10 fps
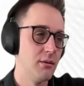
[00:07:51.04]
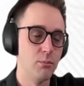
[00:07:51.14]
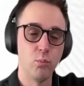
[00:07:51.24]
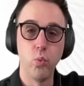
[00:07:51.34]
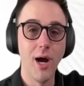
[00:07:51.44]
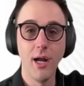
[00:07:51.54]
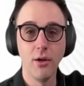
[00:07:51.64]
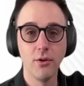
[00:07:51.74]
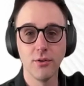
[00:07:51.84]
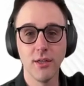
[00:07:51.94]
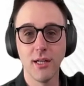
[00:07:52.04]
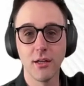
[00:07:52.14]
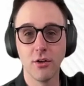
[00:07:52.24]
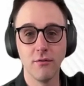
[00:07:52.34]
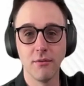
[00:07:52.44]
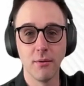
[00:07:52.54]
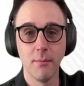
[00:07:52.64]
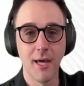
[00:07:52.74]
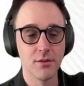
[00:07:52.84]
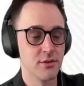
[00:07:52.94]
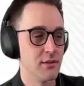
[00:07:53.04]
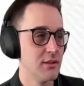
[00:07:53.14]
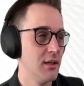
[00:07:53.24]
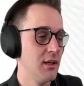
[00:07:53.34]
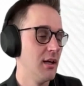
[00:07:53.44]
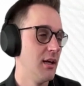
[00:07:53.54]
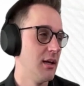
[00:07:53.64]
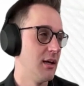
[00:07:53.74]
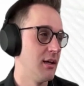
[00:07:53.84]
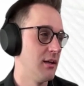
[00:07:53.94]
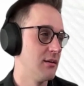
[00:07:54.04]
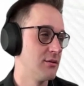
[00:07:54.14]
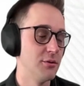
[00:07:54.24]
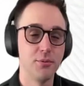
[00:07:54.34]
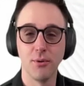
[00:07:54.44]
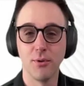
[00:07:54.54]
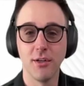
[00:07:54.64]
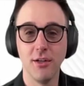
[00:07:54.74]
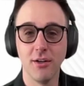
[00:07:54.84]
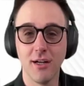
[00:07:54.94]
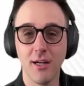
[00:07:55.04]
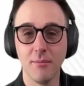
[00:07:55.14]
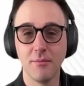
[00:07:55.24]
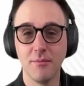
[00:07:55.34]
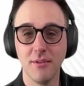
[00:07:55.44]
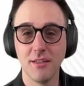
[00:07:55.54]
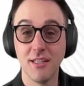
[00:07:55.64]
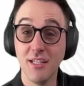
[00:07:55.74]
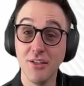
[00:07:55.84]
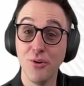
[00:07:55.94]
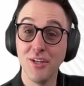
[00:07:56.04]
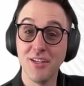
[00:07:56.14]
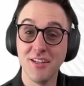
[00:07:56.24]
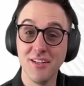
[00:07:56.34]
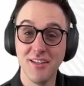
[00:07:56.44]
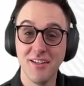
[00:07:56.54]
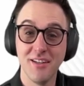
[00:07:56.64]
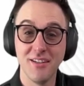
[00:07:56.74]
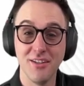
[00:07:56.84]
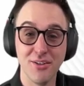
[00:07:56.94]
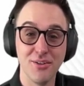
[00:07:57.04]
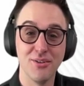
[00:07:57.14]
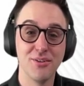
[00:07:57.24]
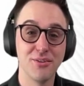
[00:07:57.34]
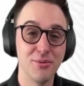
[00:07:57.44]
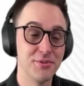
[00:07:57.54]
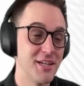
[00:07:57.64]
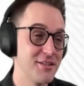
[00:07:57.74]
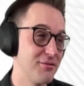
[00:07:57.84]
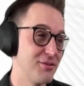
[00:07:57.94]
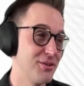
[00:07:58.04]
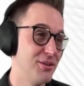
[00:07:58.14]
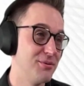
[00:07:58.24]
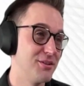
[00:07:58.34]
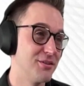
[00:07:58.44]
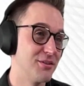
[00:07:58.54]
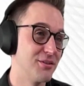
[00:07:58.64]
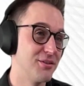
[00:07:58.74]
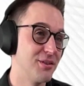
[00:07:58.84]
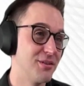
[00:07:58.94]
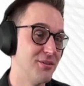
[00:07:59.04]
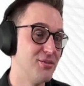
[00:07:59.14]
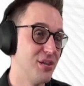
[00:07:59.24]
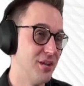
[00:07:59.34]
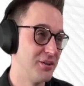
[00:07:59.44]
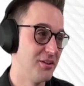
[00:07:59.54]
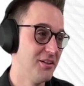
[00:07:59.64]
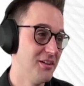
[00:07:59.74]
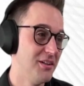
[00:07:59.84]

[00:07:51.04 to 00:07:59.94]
wilder than I could have ever imagined. And to the point where here I'm keynoting, Global Testing Retreat, which is a huge honor,